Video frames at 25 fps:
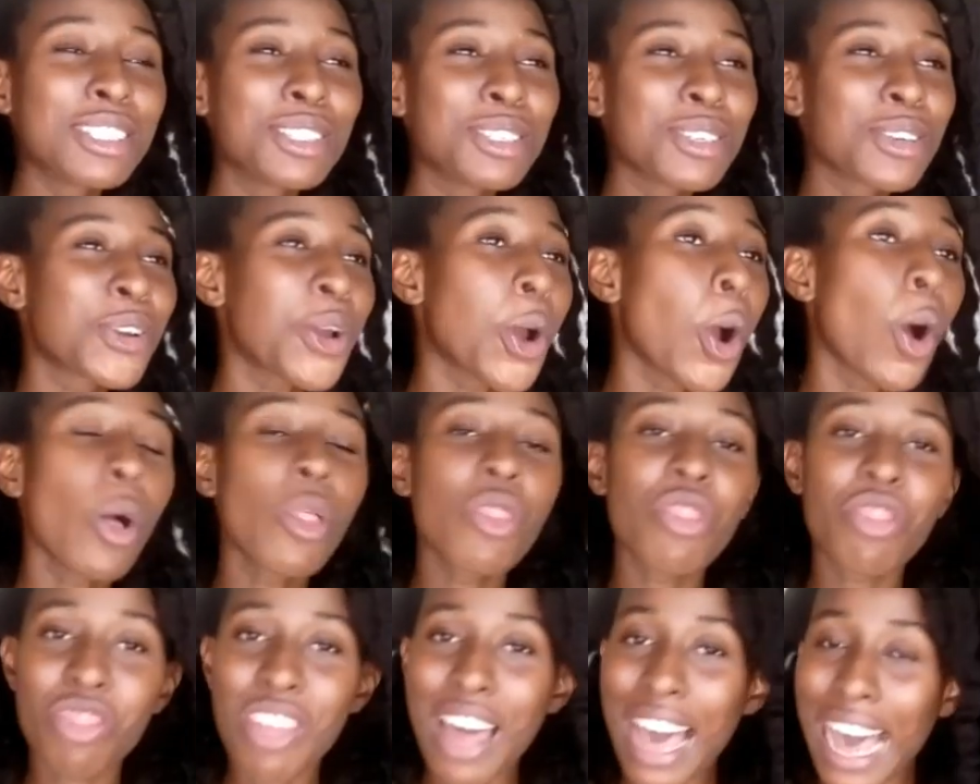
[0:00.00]
if you
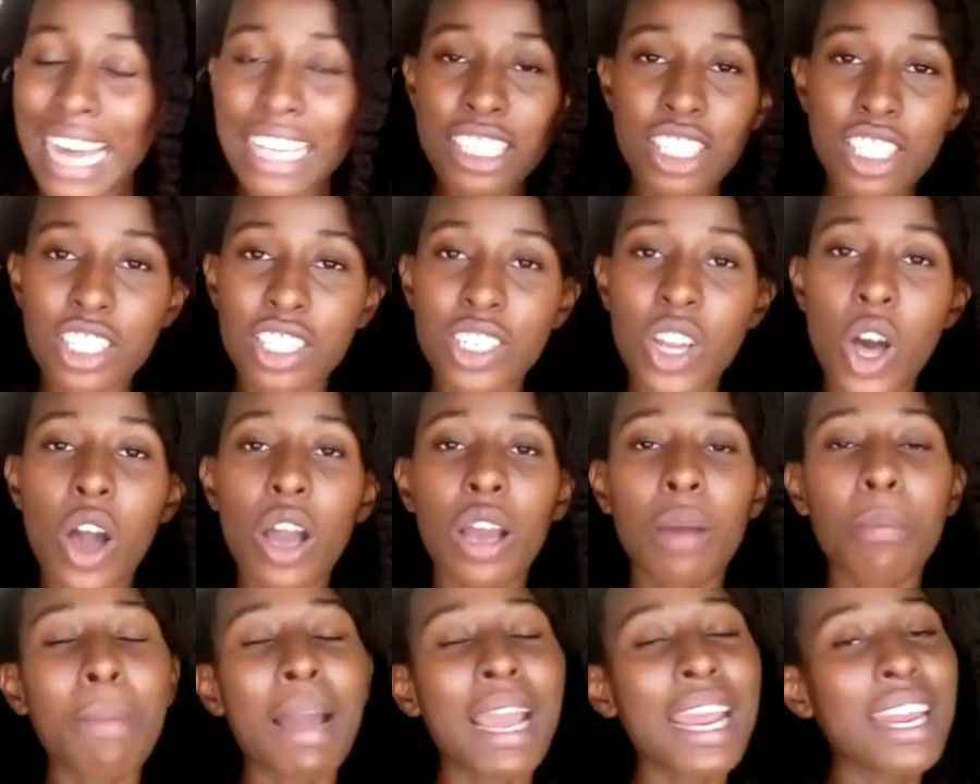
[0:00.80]
want really
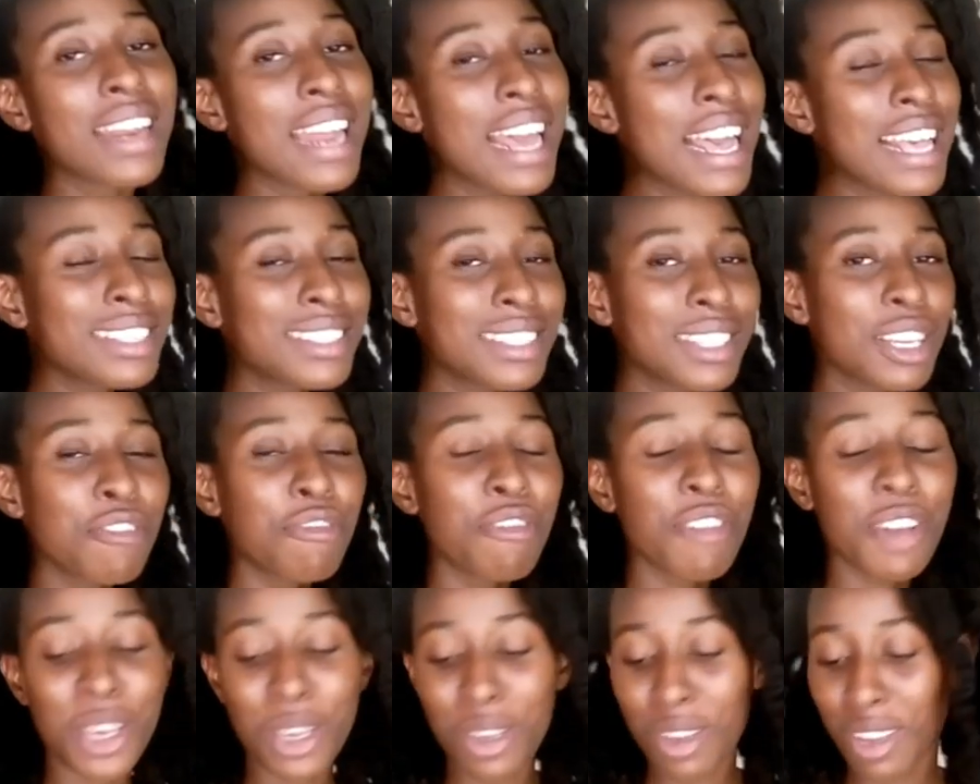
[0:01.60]
your hair to
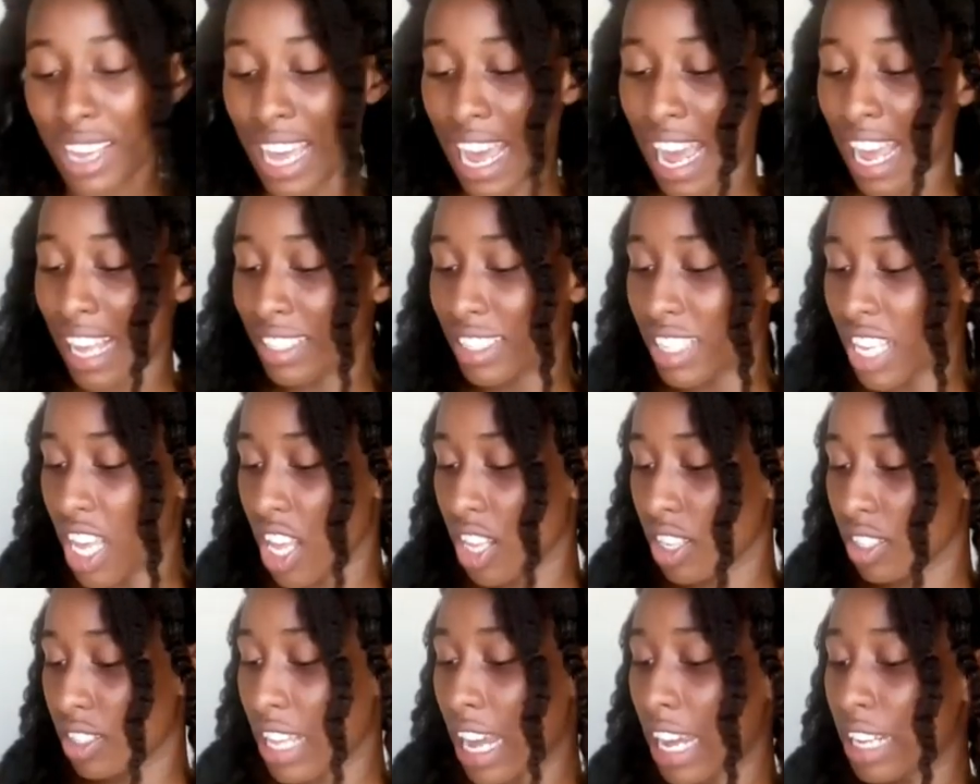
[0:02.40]
grow that
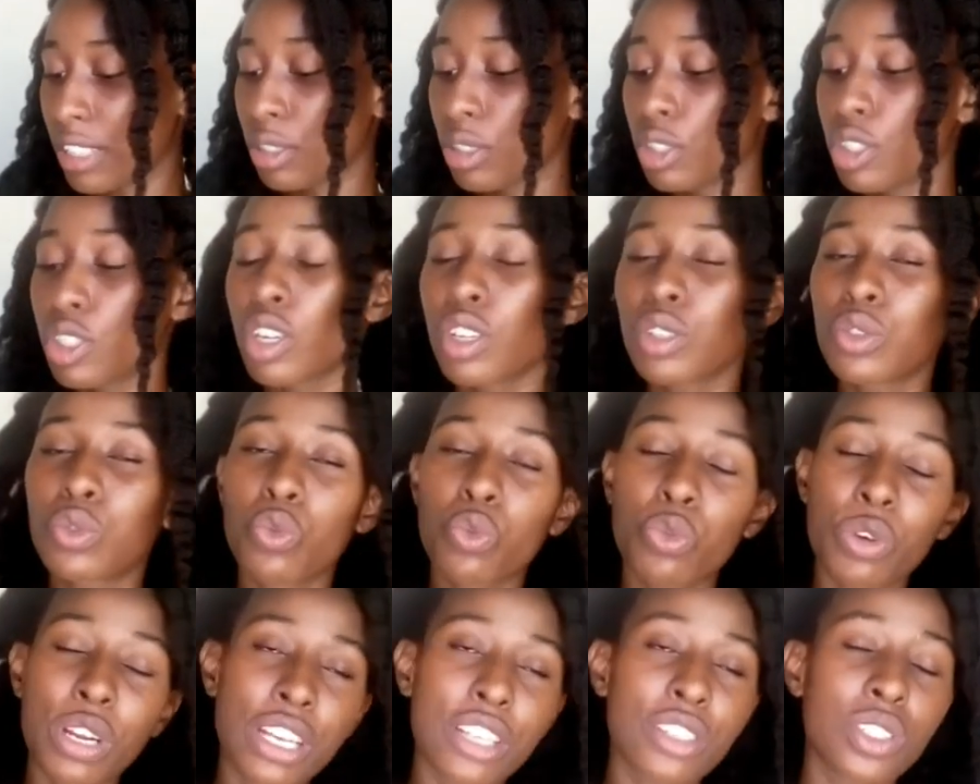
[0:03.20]
long, my next
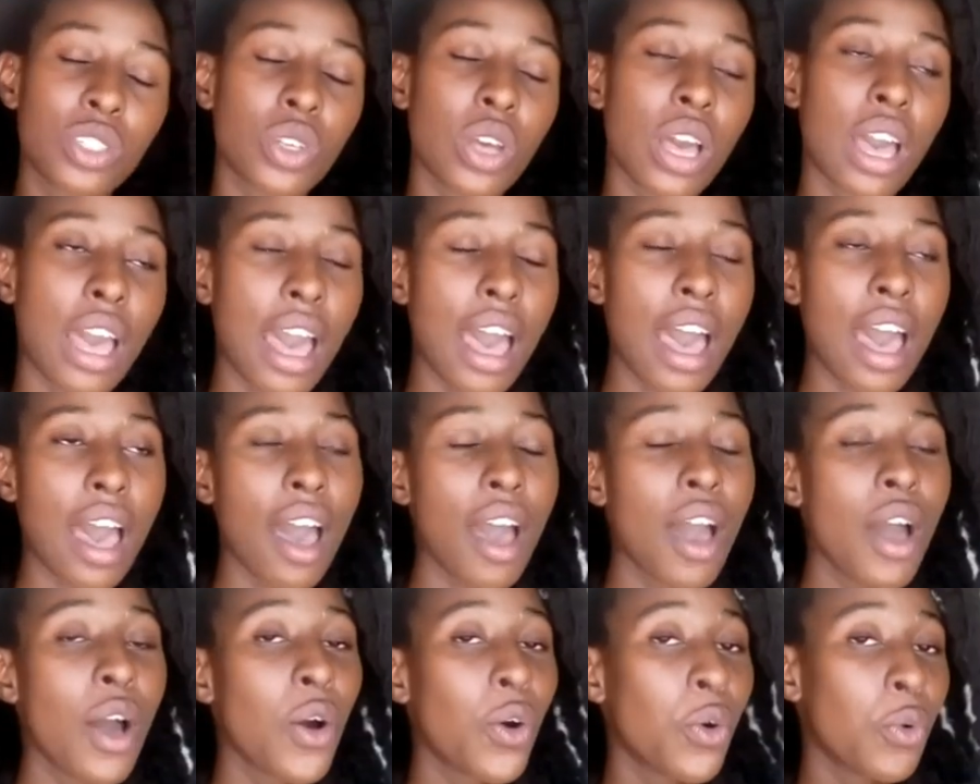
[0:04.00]
tip for you guys
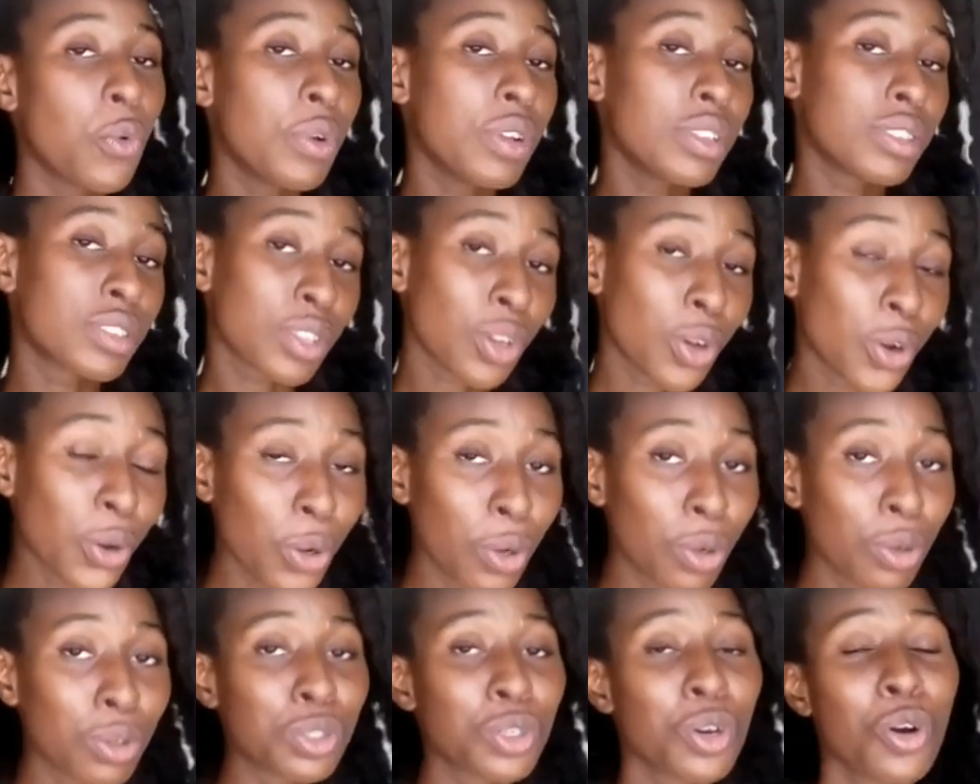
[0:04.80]
is that do
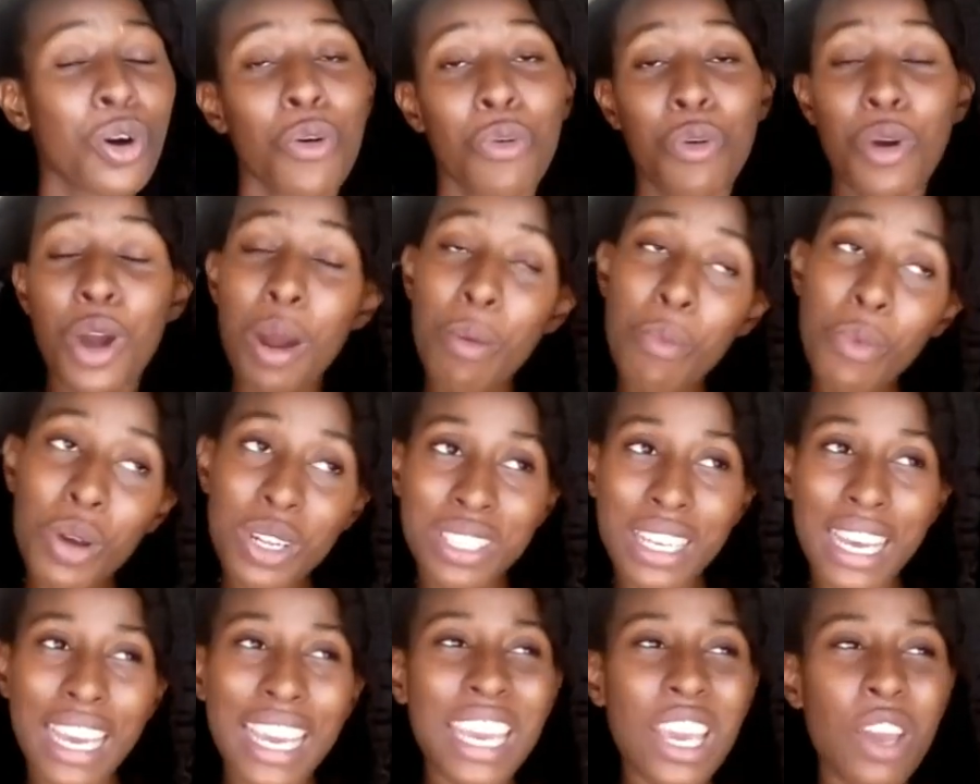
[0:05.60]
not rinse your
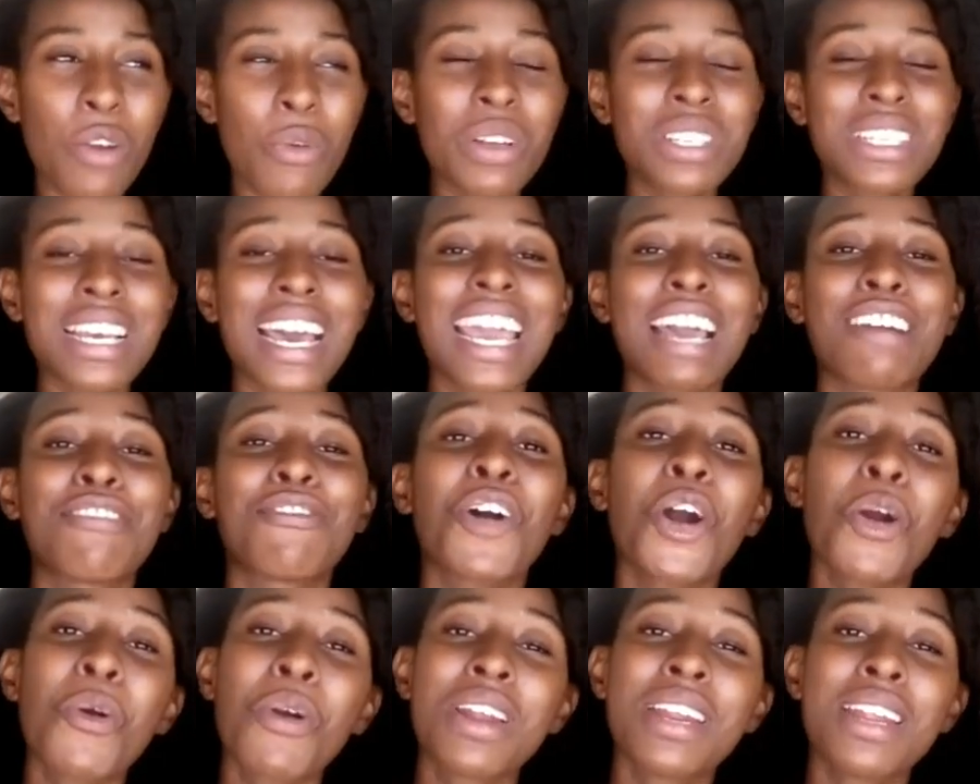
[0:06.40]
hair with
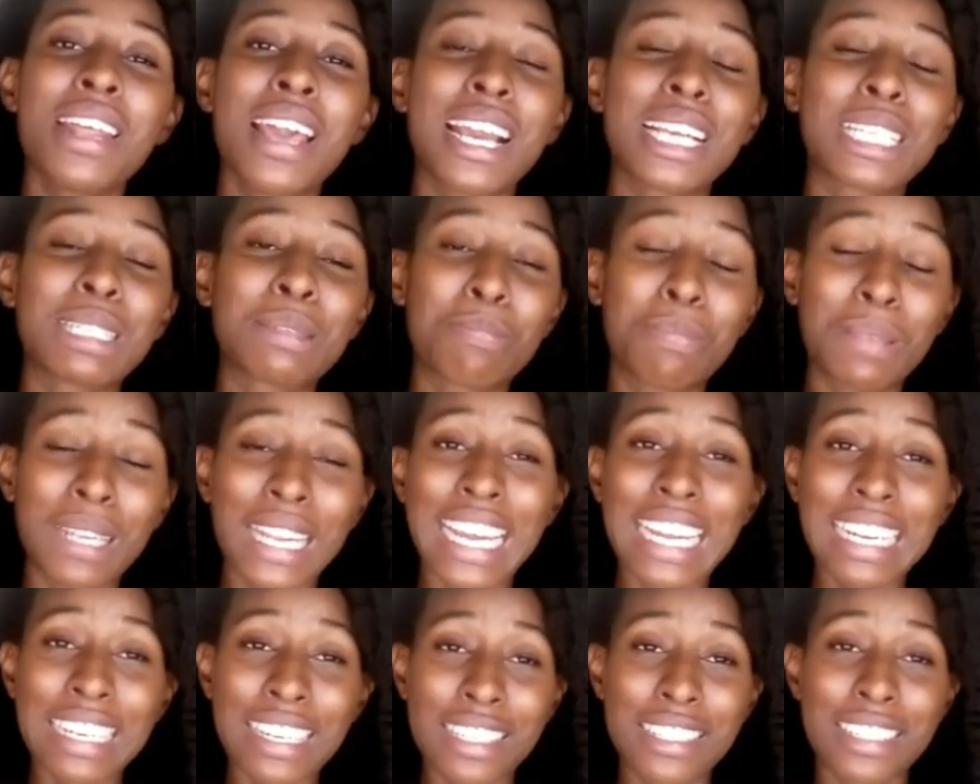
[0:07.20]
cold or
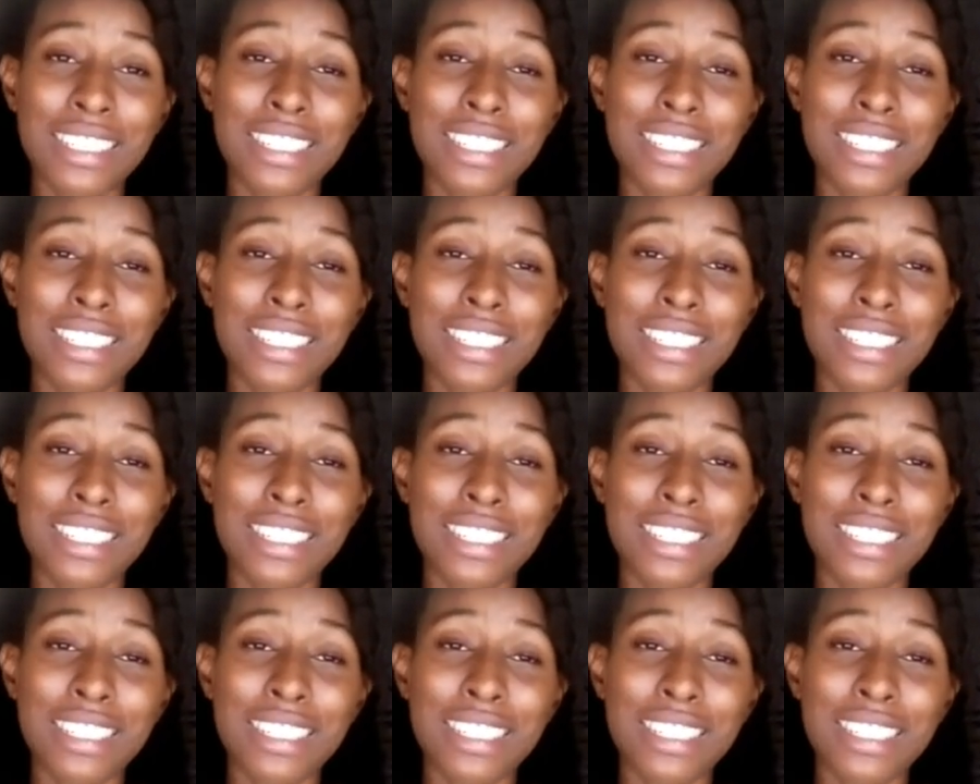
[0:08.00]
warm water,